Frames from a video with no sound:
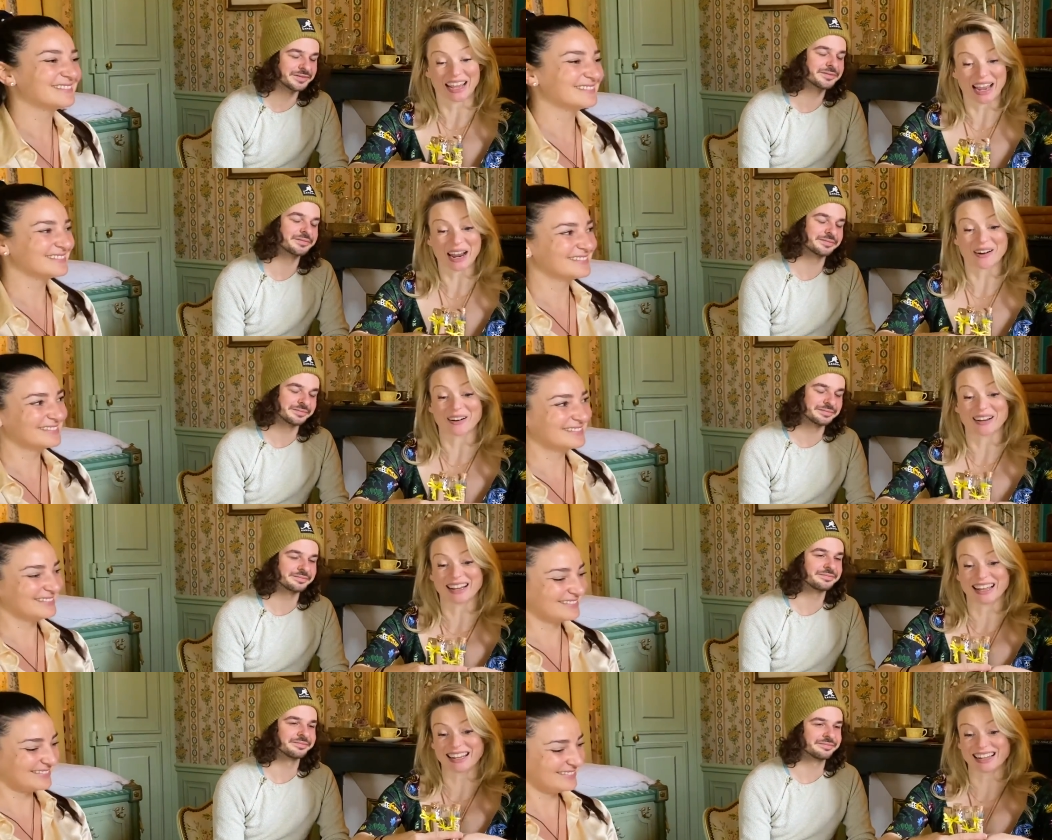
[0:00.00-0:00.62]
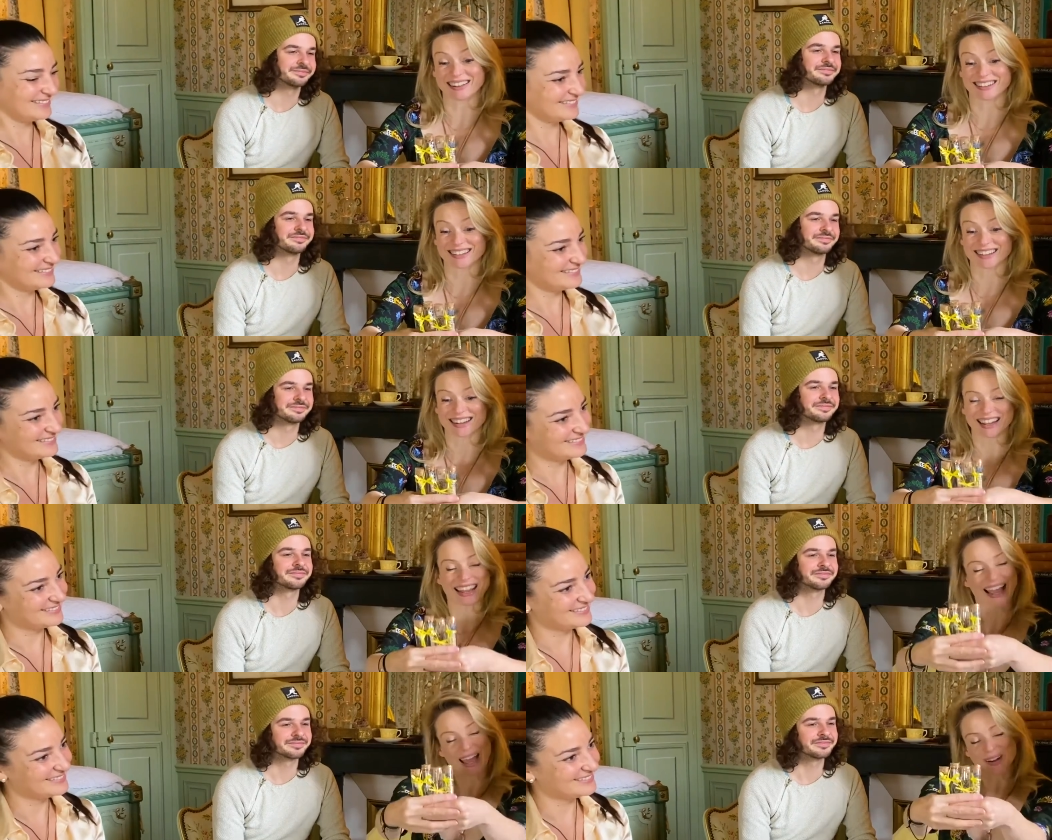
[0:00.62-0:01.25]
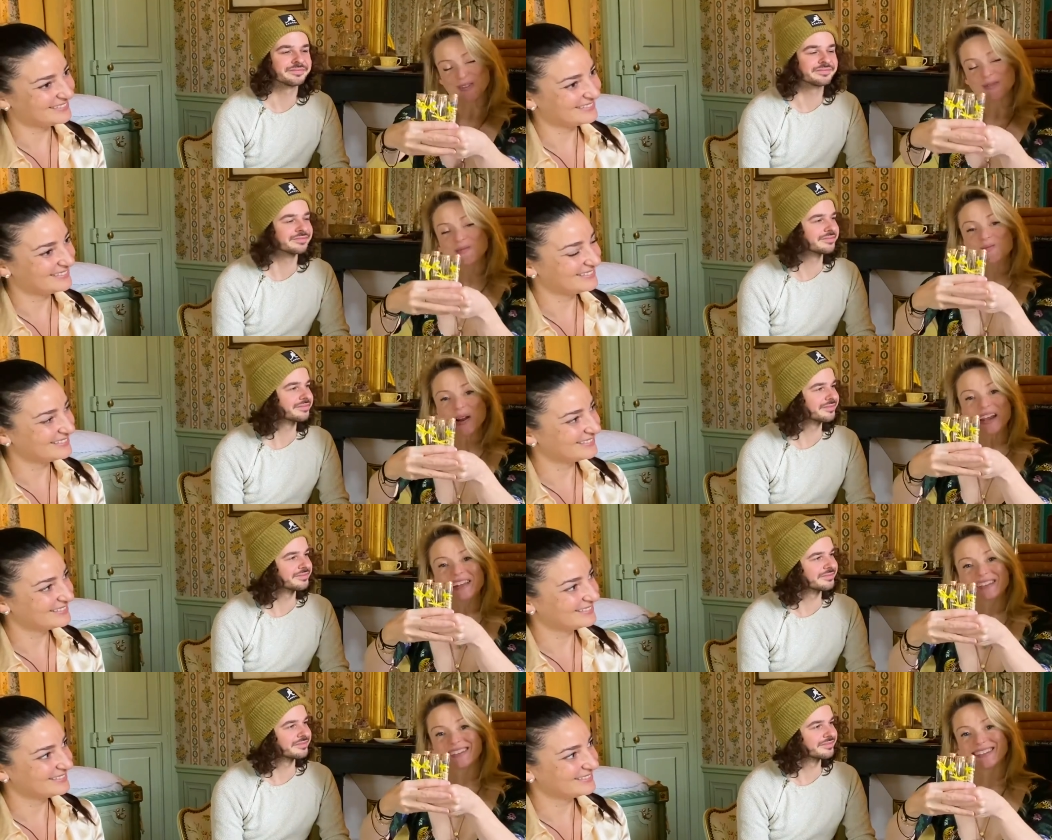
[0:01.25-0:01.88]
Speaker 1: here at Lalande, and I cannot
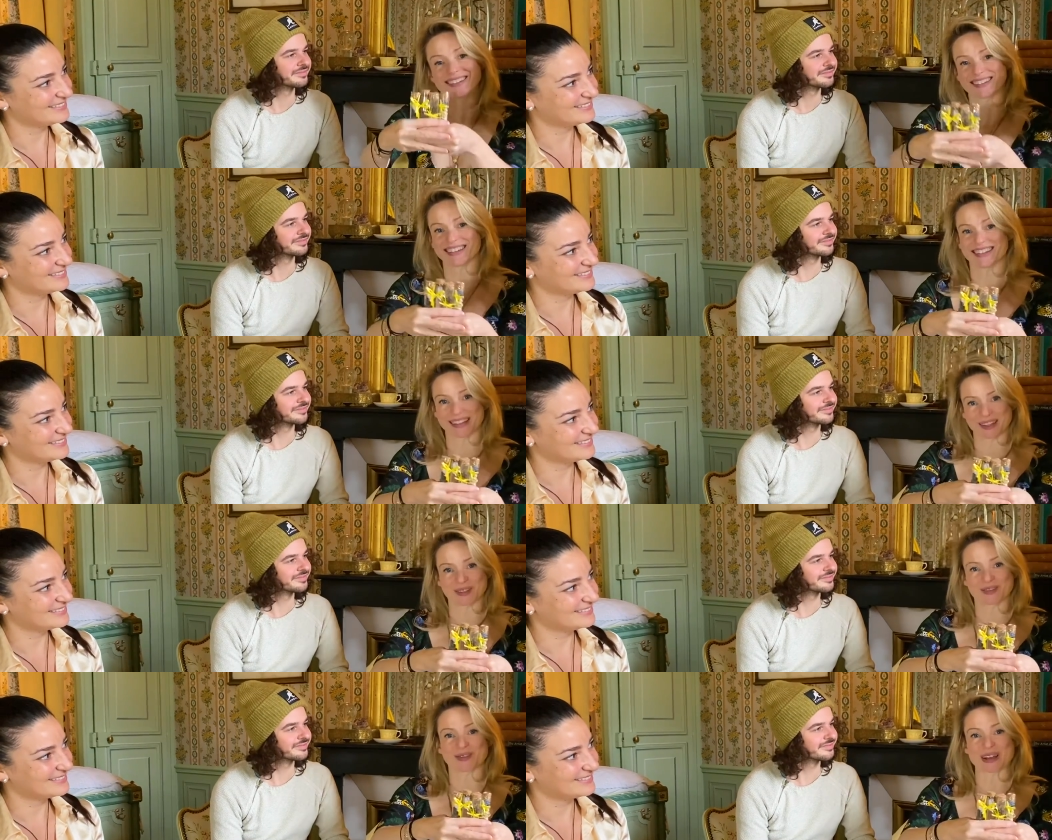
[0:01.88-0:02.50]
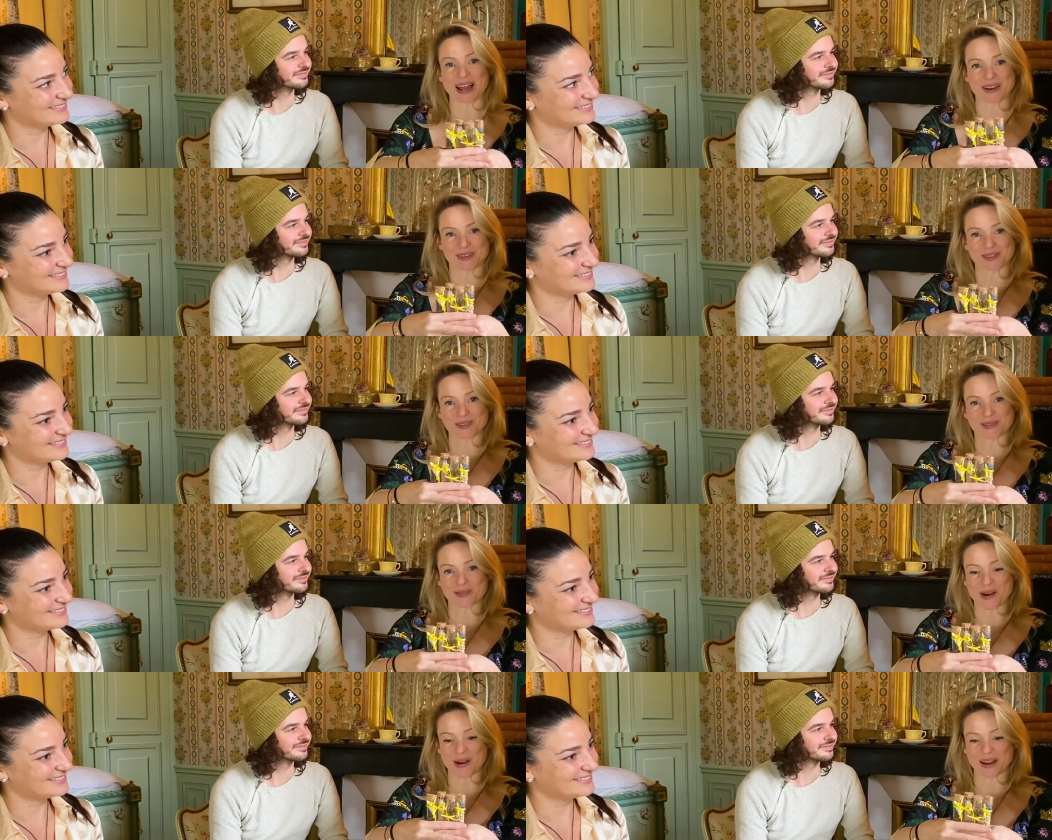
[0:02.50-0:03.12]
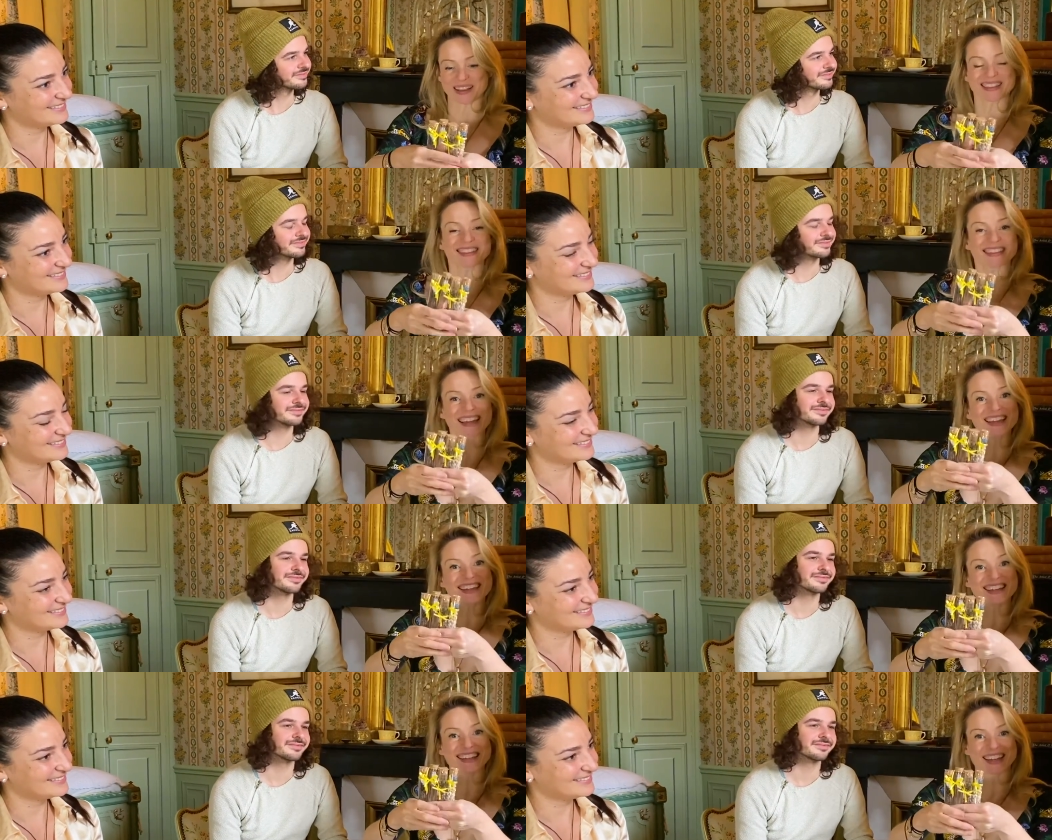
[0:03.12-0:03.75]
wait to see these flowers growing.
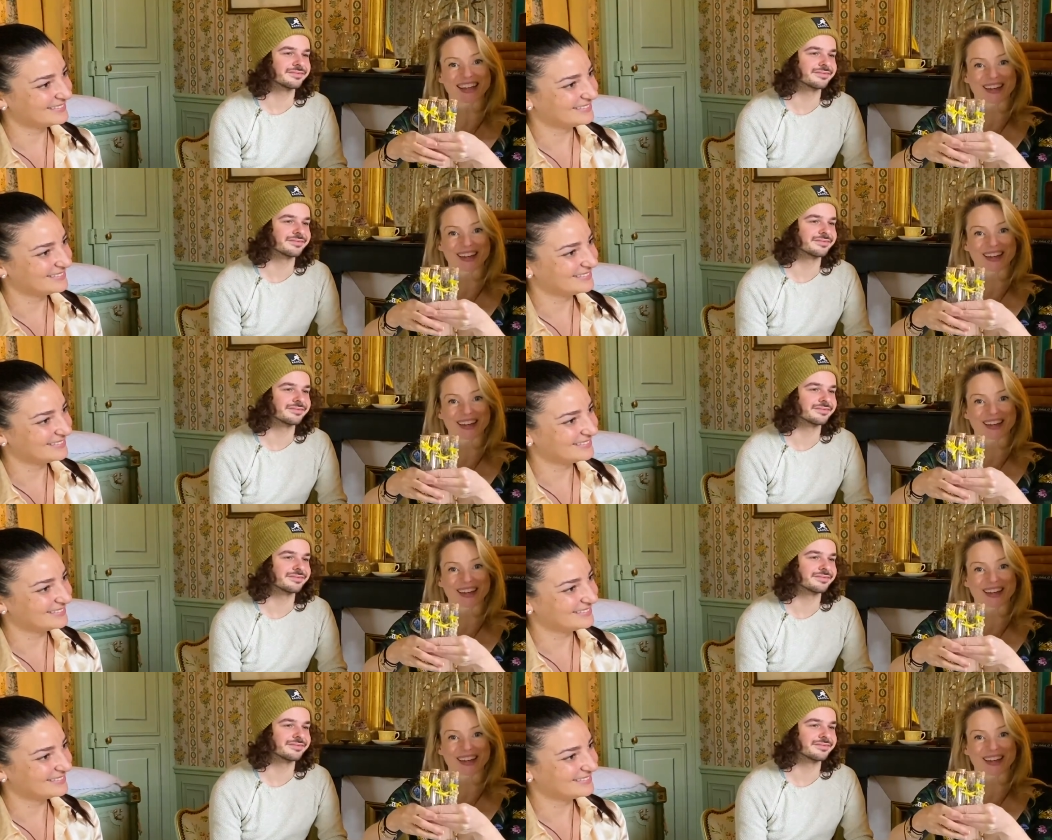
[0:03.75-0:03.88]
Thank